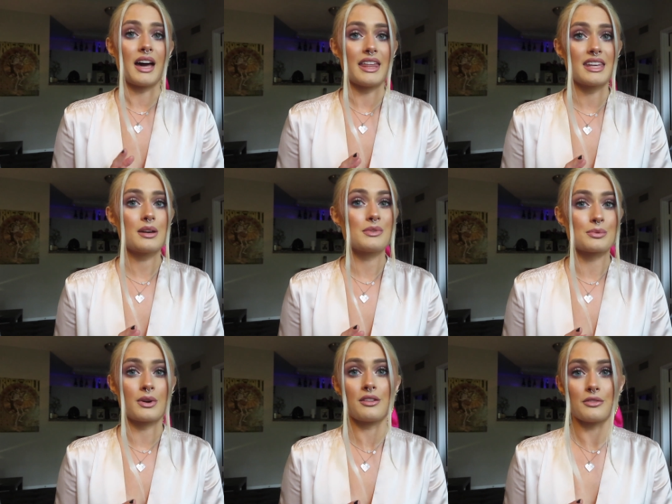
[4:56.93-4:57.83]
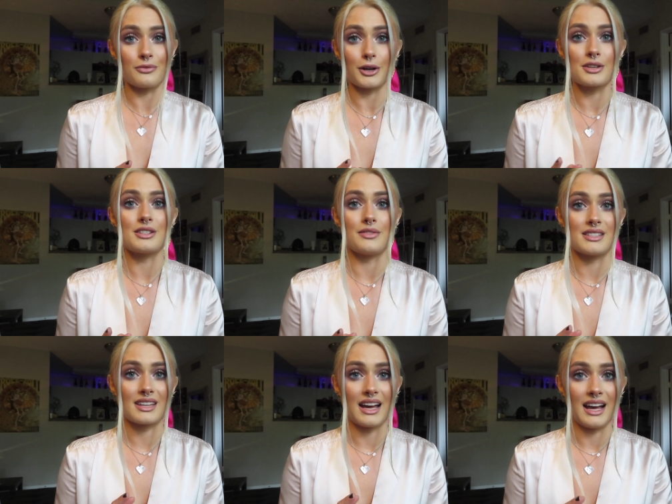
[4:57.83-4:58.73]
I think it was one of the first of
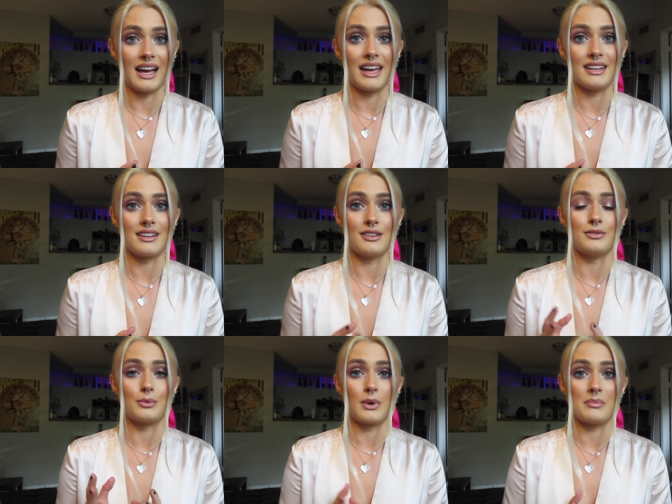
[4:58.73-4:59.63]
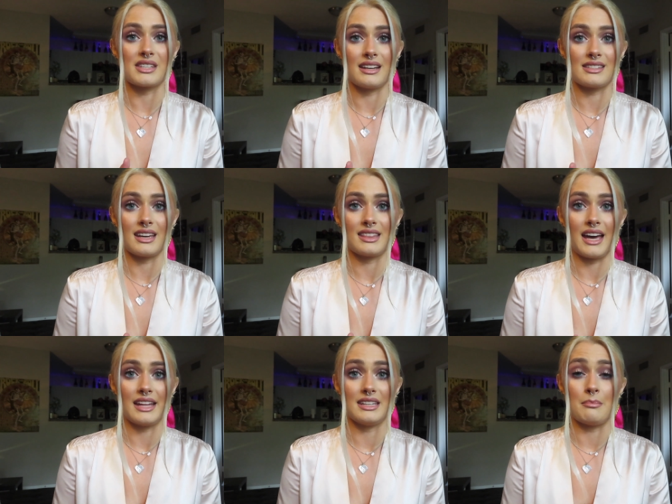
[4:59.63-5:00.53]
its kind of websites like
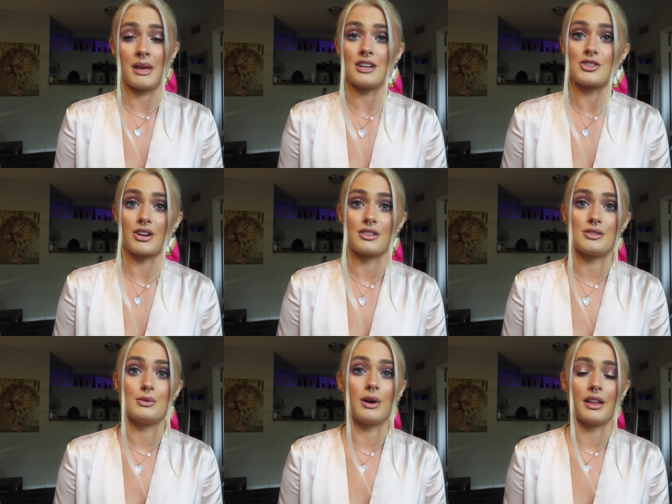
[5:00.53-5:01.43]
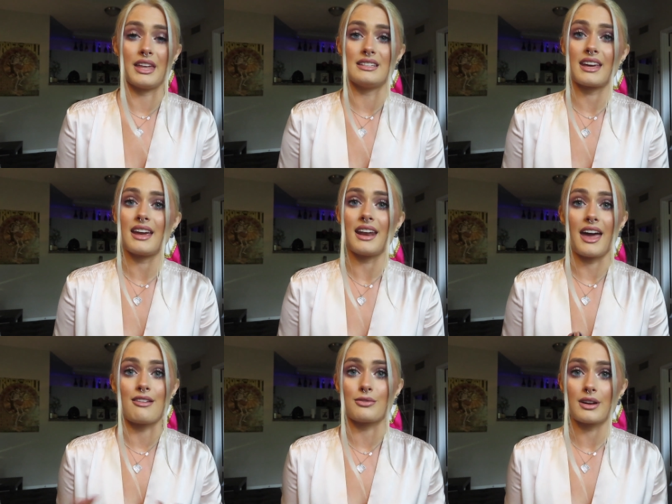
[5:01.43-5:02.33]
that that made sure to authenticate
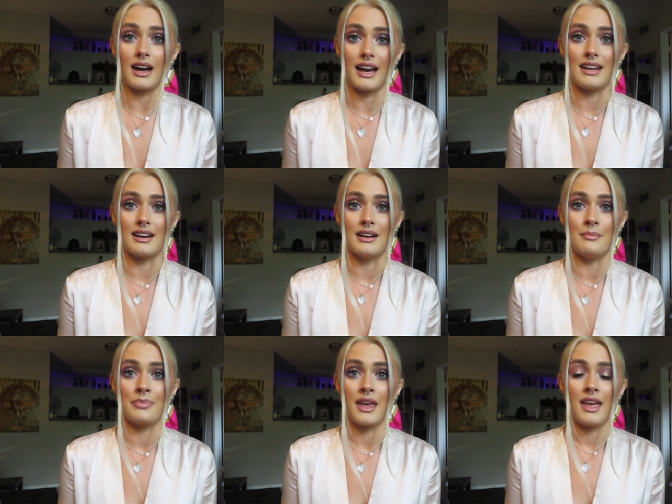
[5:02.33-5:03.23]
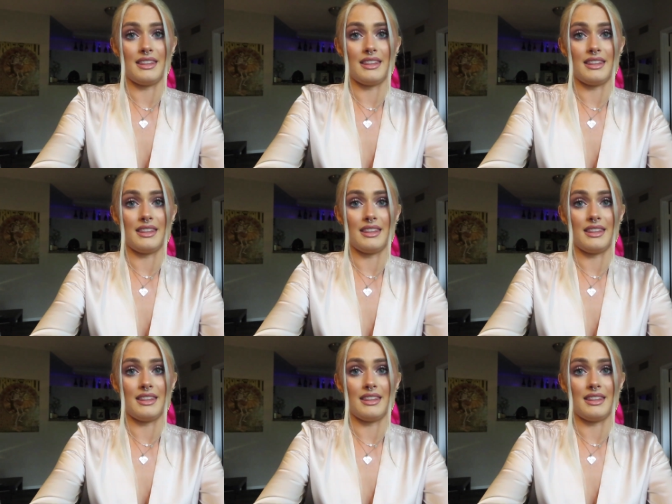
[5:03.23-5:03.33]
every item.